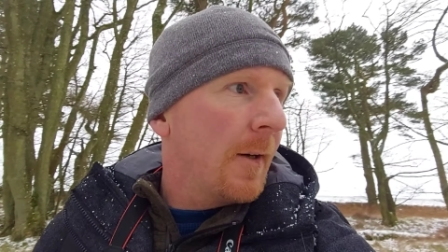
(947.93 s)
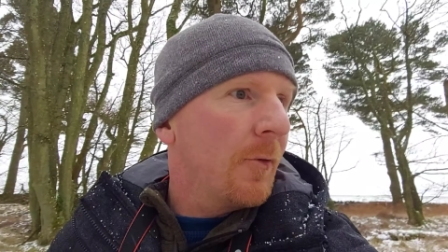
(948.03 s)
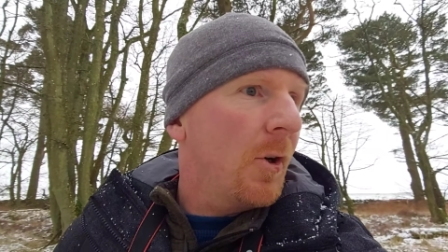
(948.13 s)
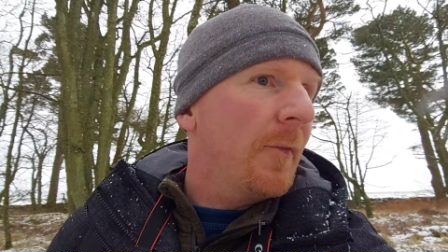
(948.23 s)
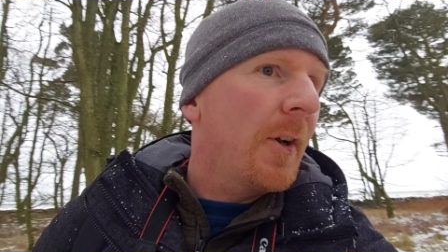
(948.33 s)

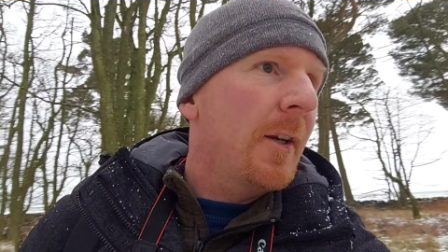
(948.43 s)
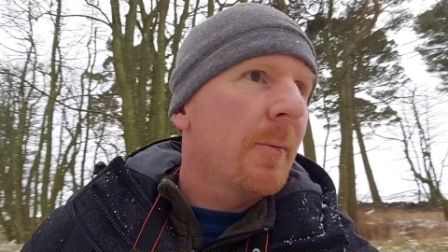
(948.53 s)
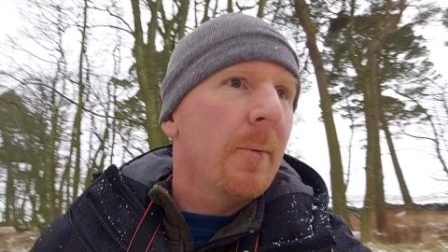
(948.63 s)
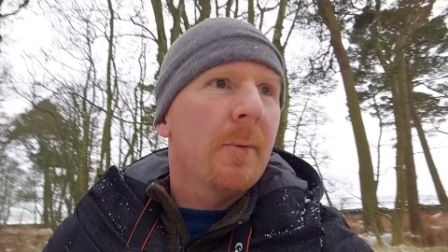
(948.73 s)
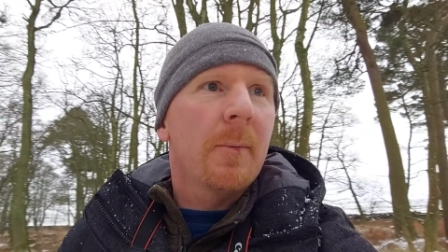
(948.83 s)
I've got
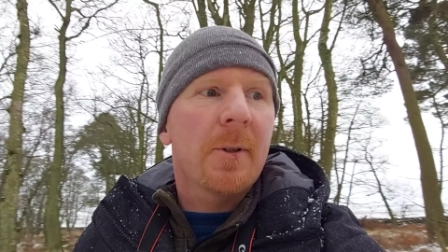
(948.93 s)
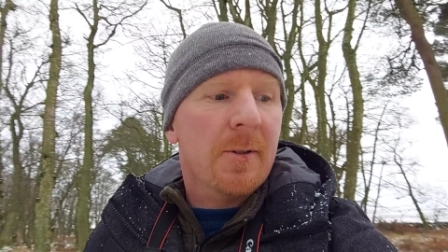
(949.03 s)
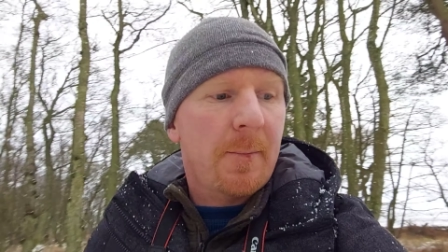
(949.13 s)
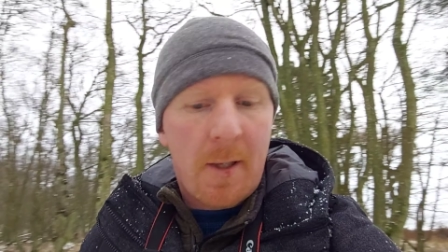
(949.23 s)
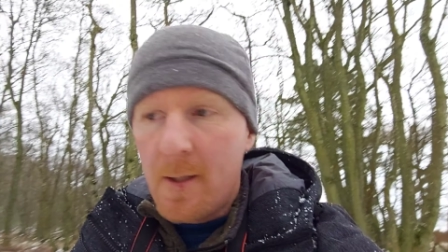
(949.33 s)
everything.
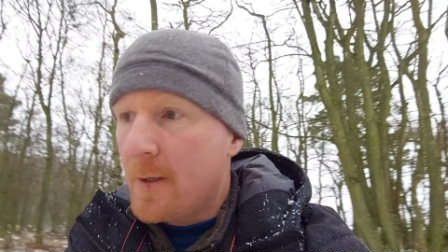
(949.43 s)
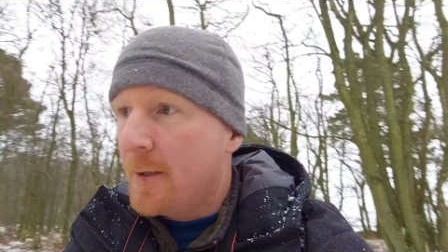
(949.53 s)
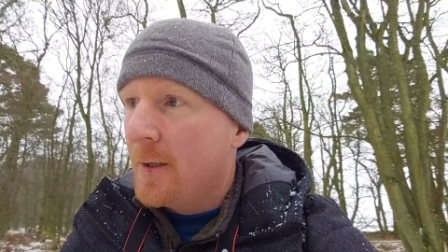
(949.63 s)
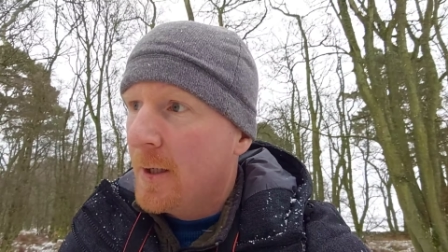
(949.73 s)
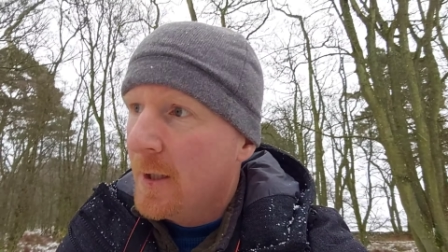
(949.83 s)
Where's my
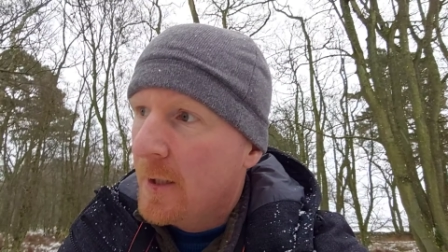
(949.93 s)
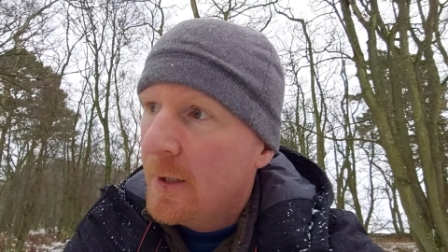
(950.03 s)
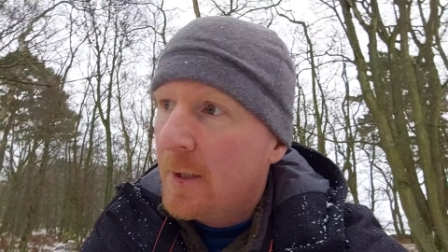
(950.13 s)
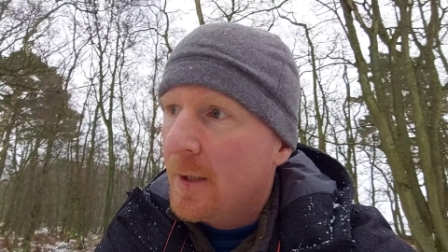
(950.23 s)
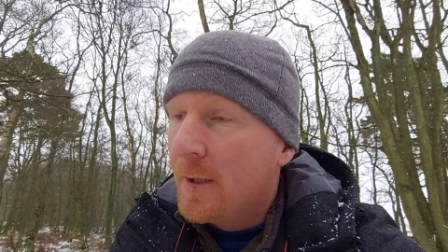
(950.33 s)

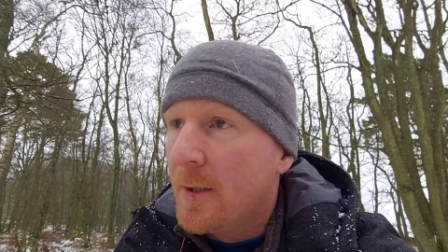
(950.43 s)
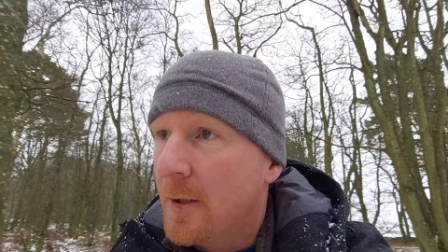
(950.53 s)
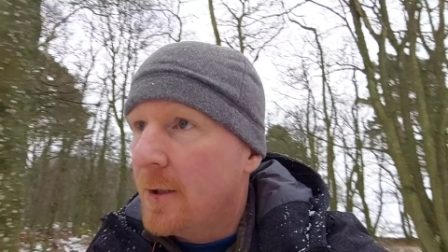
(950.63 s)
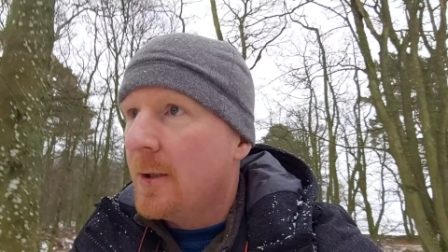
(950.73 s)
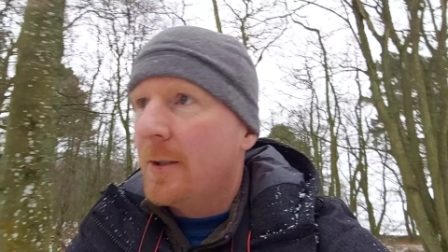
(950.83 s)

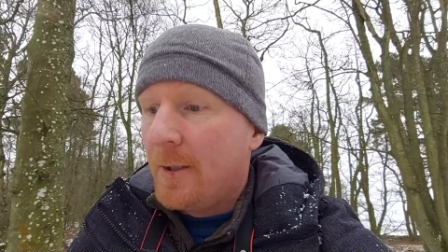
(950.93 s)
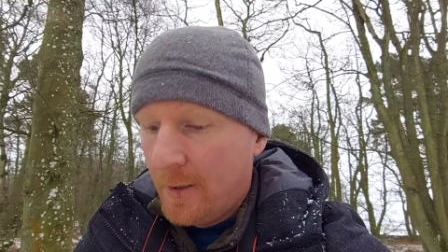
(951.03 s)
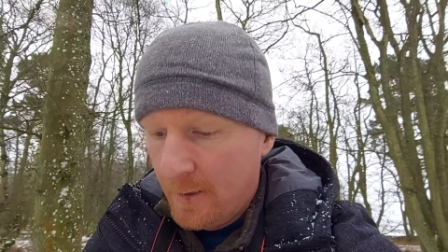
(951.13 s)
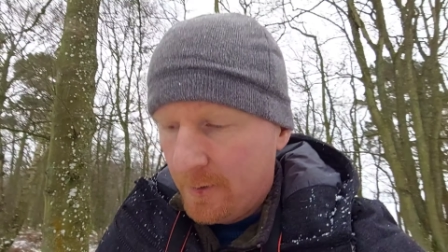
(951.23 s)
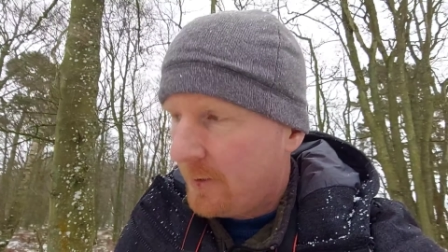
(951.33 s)
Oh
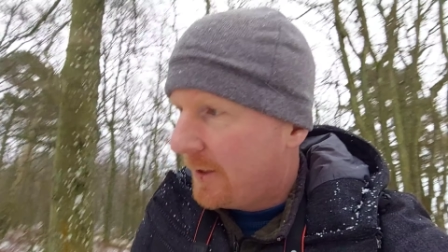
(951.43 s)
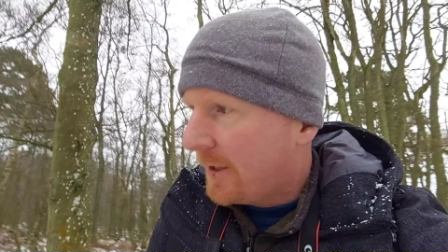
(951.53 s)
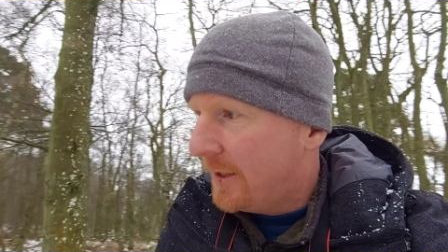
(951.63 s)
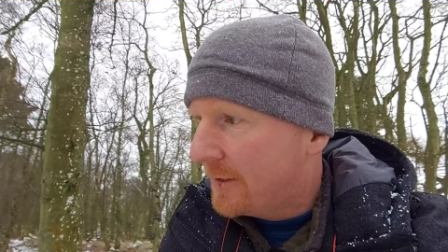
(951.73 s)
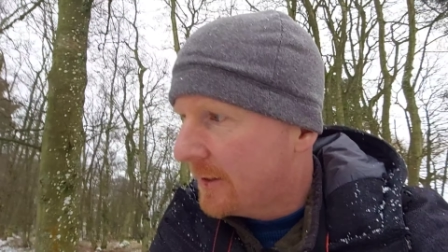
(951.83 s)
yeah,
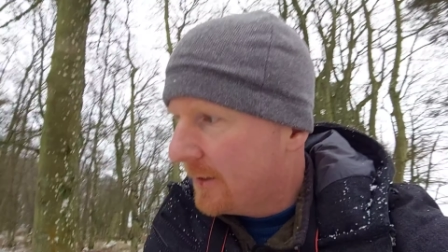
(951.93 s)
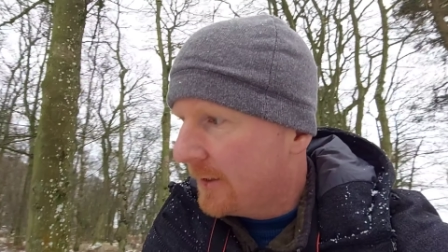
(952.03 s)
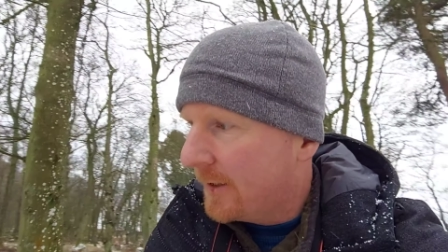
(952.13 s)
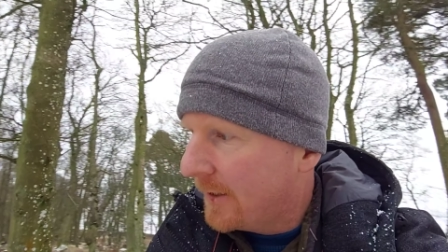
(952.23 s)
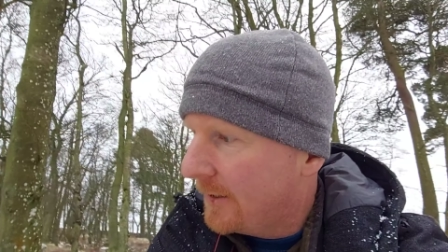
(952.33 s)
near ease,
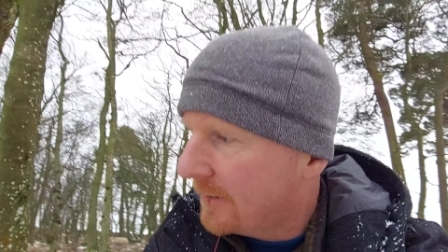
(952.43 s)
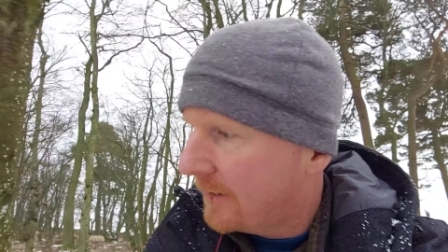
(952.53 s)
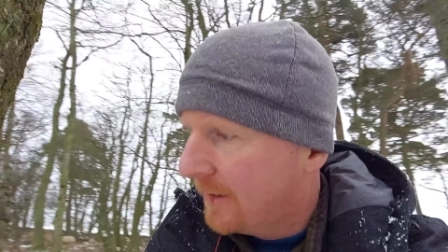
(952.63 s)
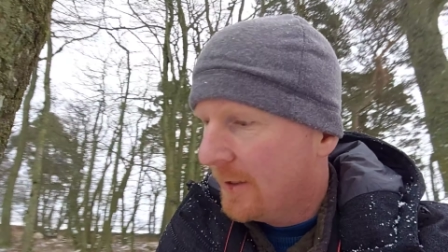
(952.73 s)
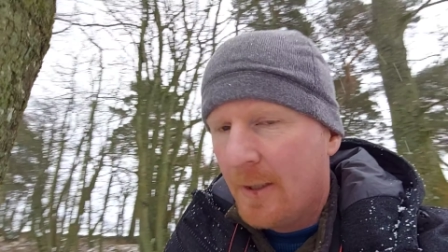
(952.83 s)
near ease.
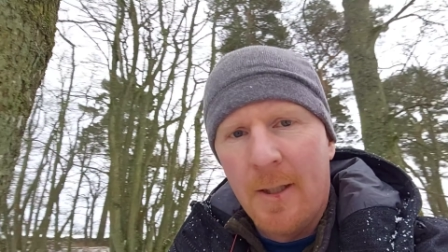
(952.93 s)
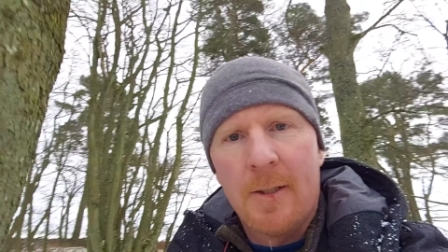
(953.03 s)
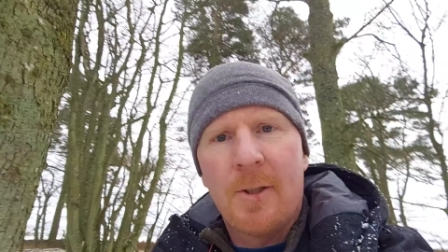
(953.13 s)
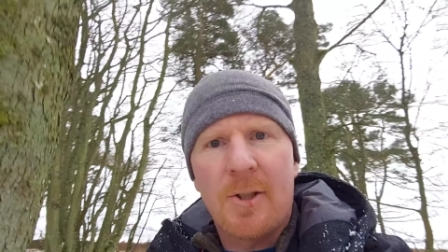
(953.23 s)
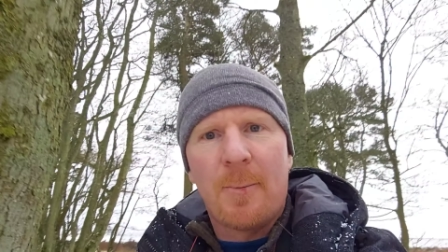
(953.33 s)

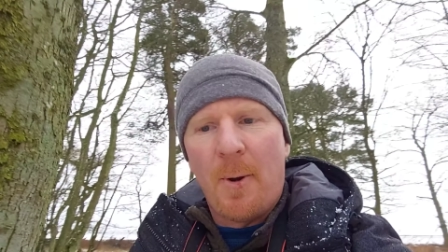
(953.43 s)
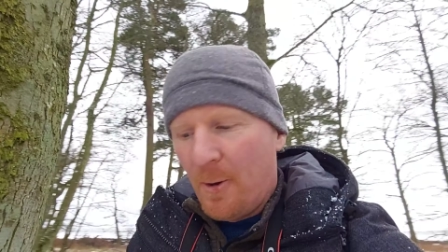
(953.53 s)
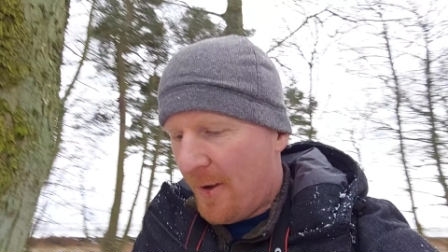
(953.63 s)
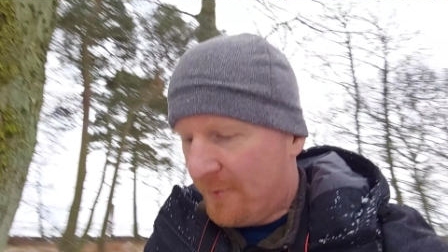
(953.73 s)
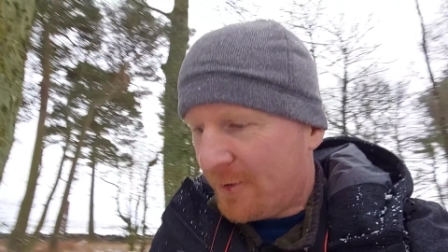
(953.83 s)
Just
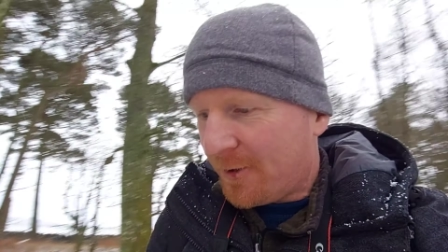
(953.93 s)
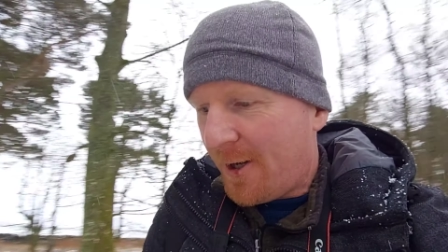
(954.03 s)
about left the